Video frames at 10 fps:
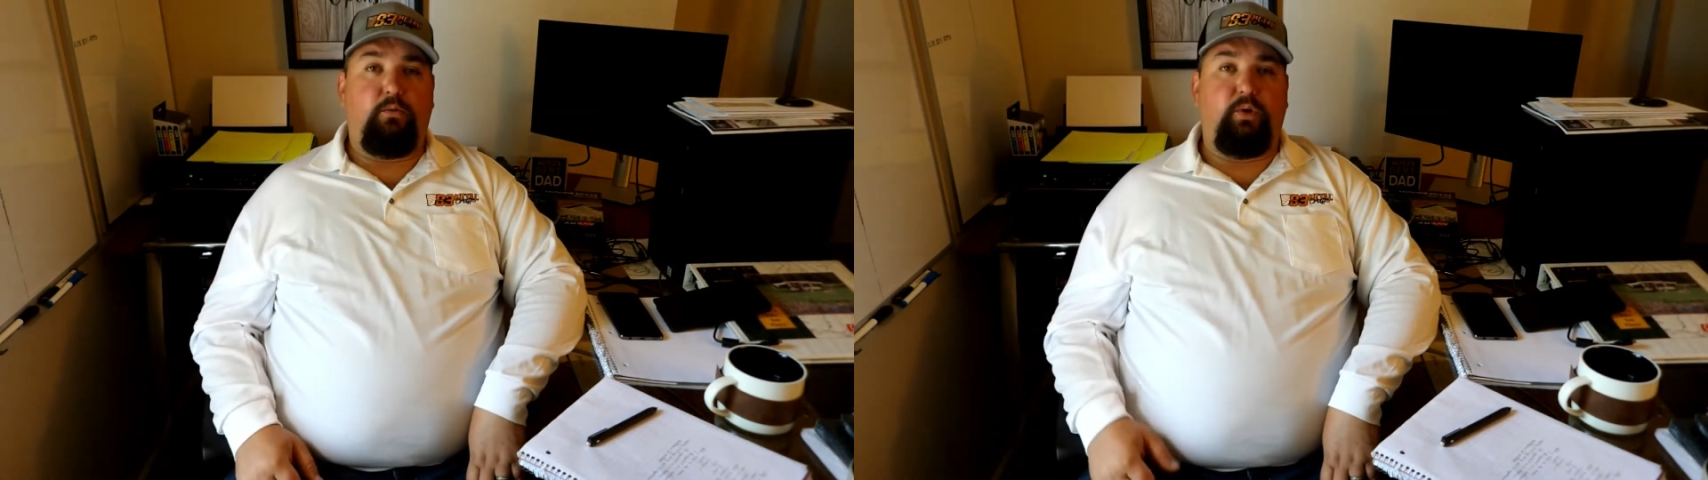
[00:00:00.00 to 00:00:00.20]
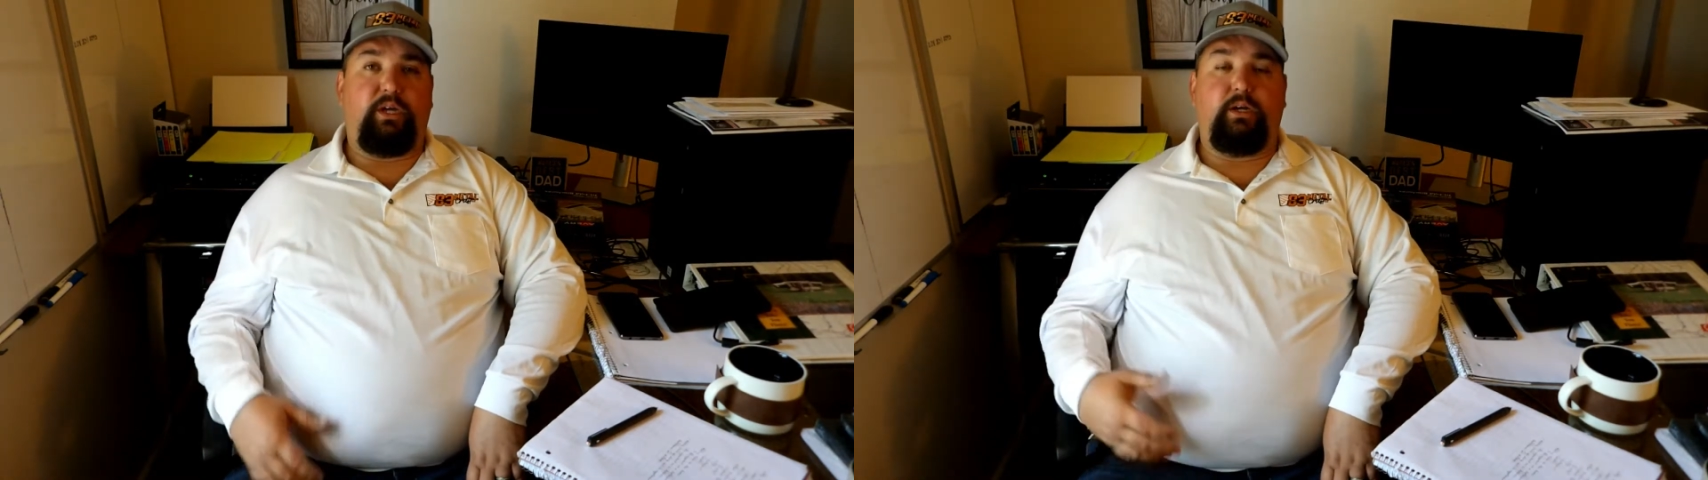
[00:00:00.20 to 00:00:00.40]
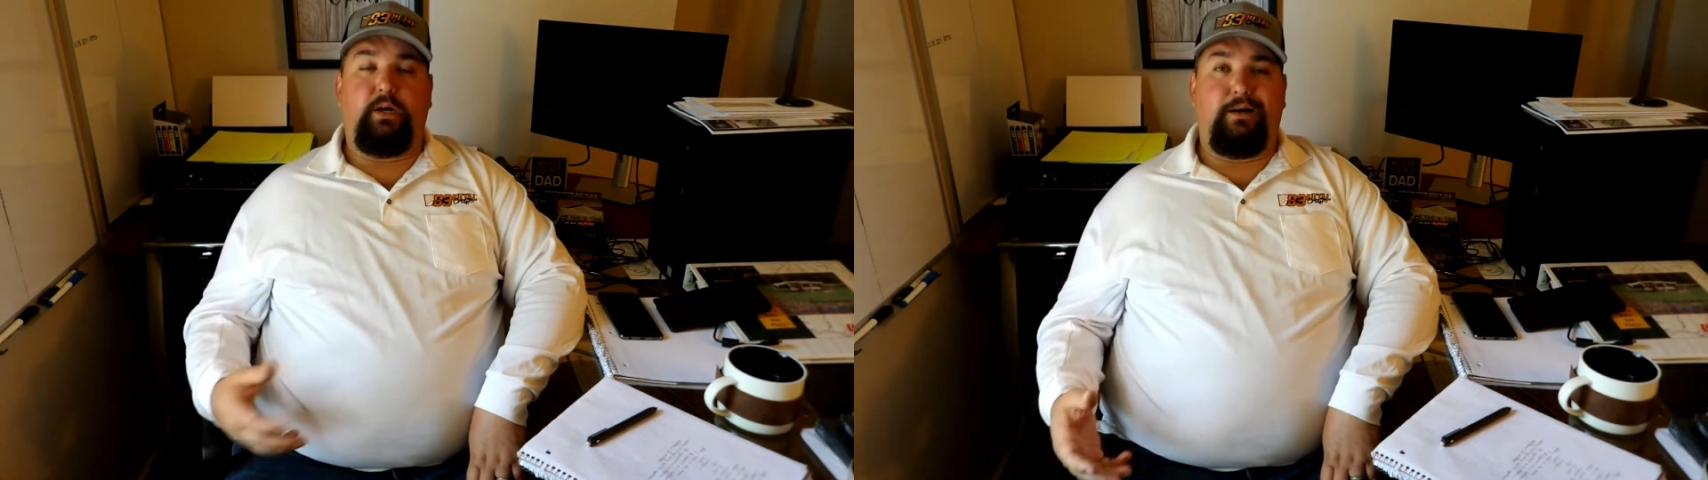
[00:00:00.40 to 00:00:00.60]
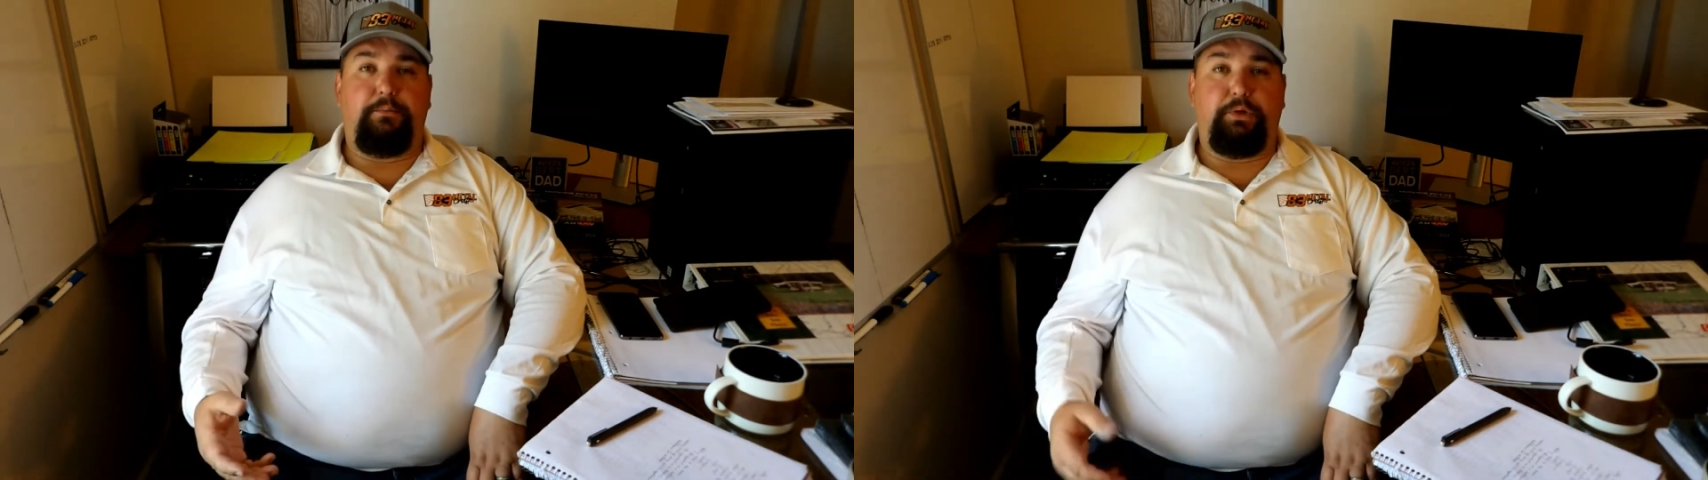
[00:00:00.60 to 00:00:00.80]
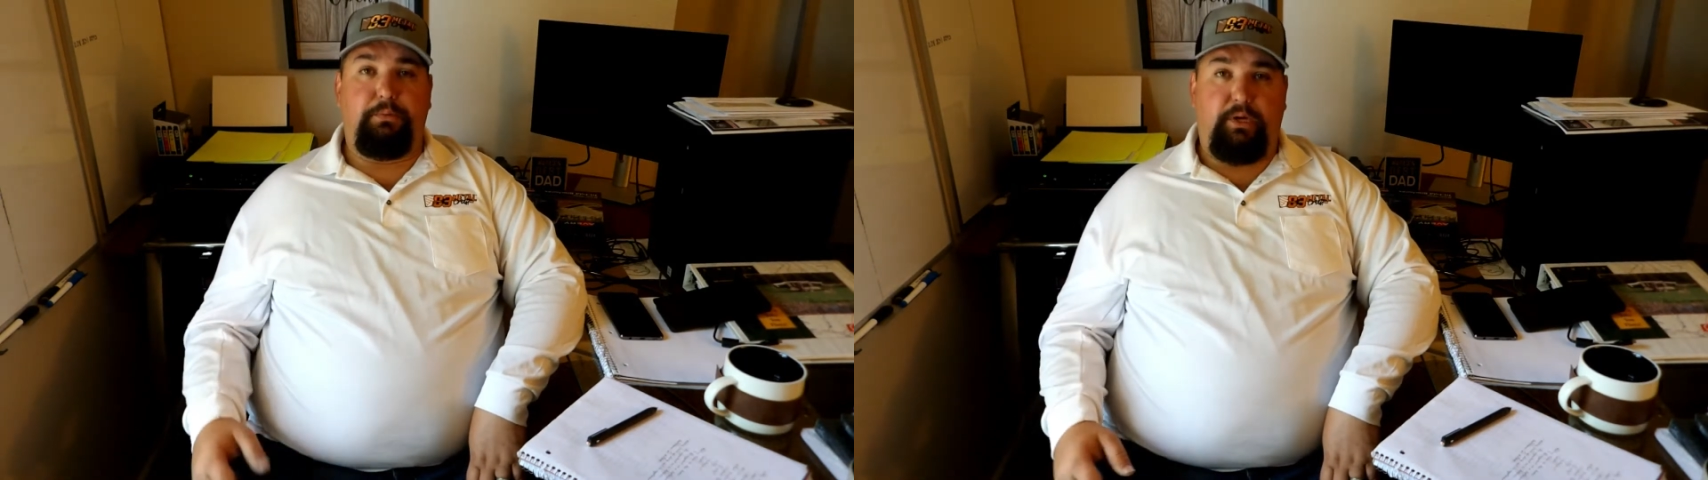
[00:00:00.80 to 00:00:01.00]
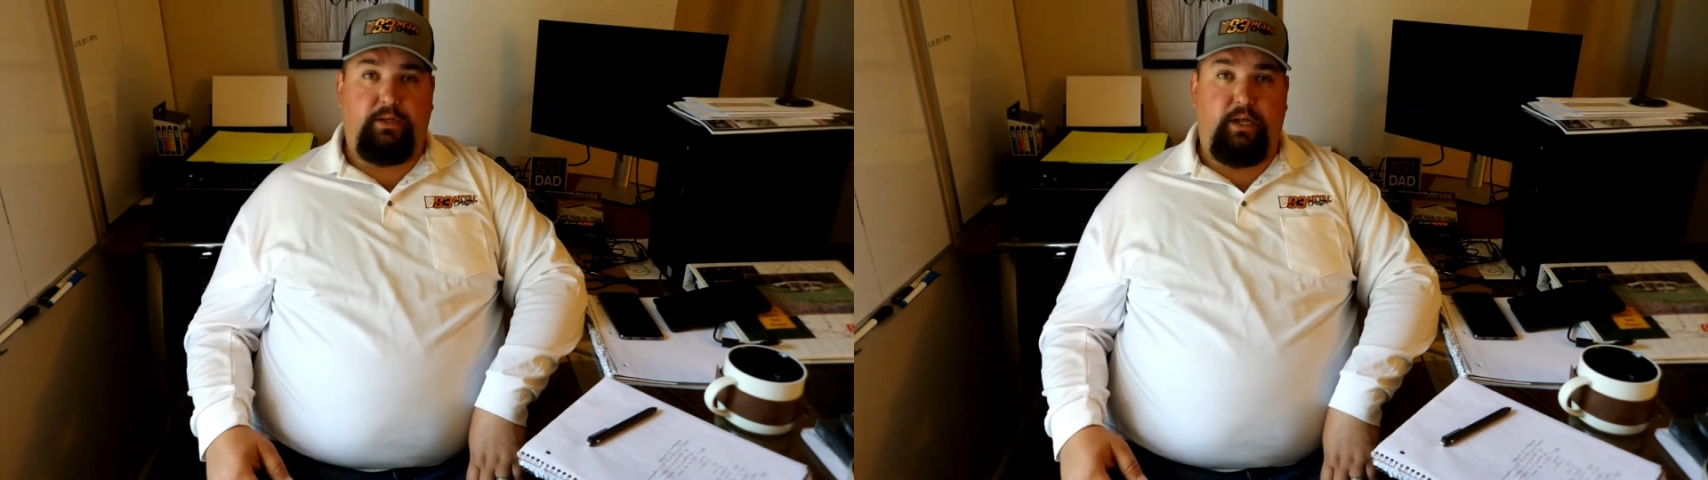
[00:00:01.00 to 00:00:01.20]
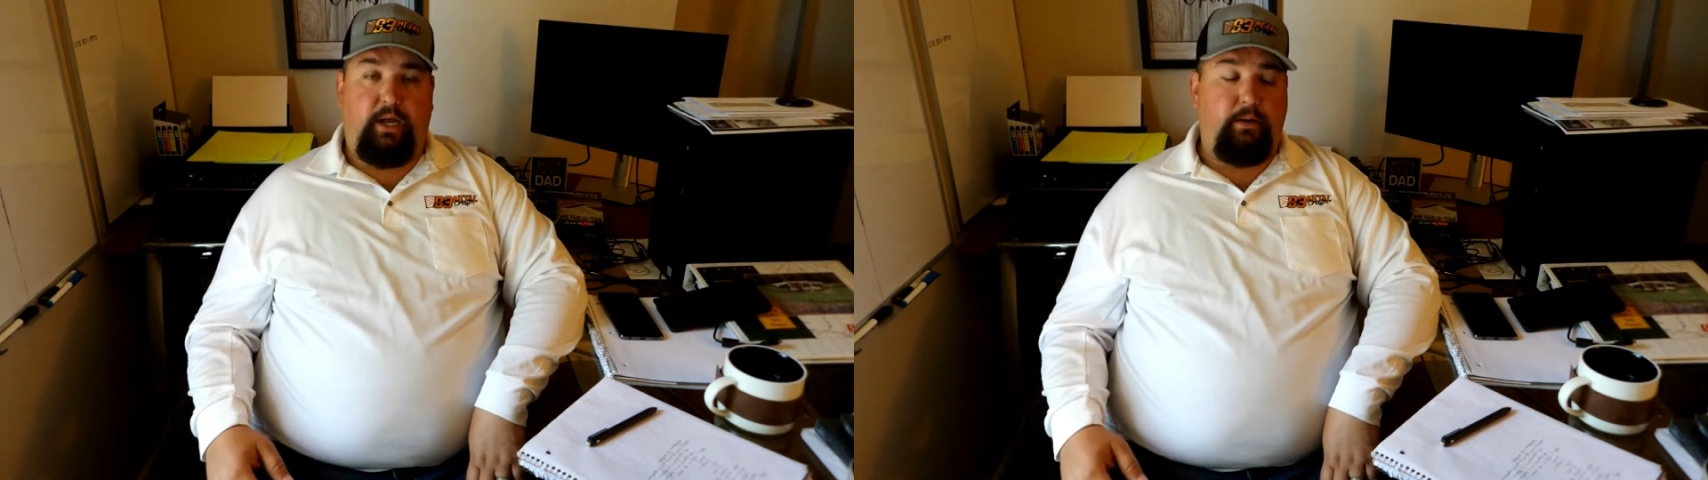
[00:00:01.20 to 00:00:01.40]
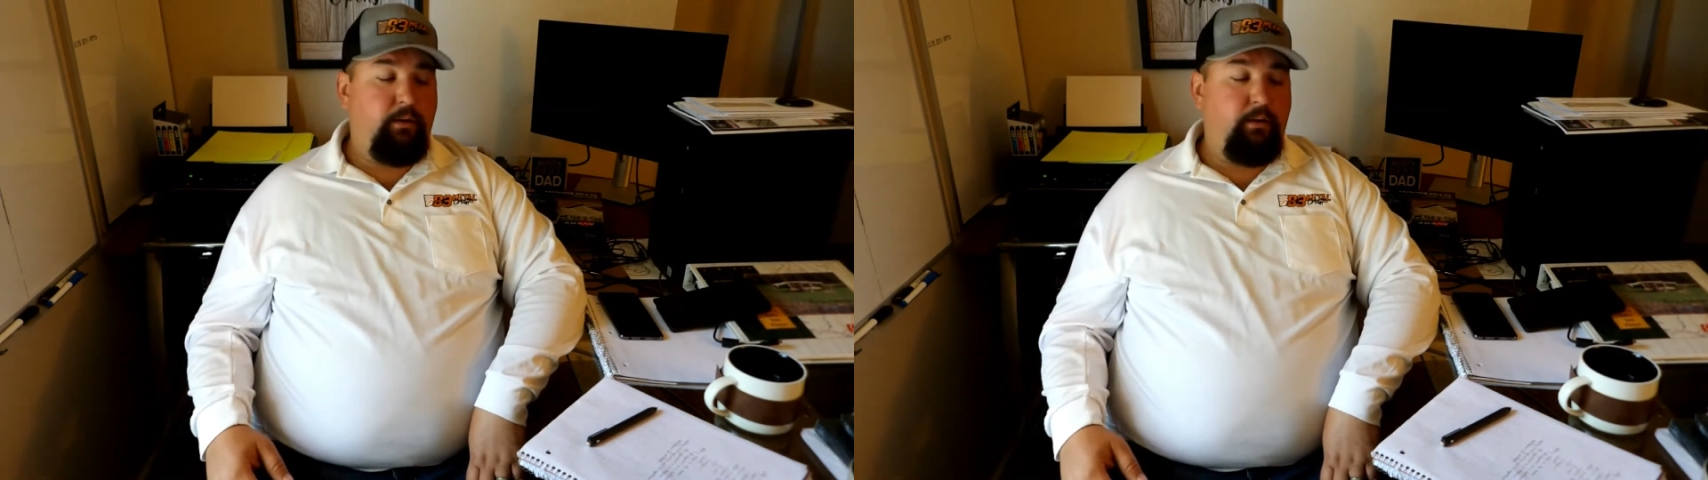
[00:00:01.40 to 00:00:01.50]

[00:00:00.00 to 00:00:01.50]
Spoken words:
we can complement that.